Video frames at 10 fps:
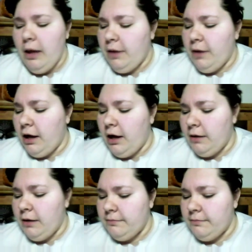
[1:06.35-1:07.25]
But
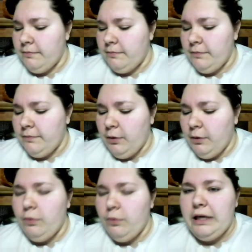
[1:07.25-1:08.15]

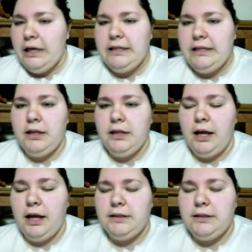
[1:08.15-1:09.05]
he said
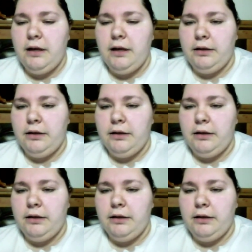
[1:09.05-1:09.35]
that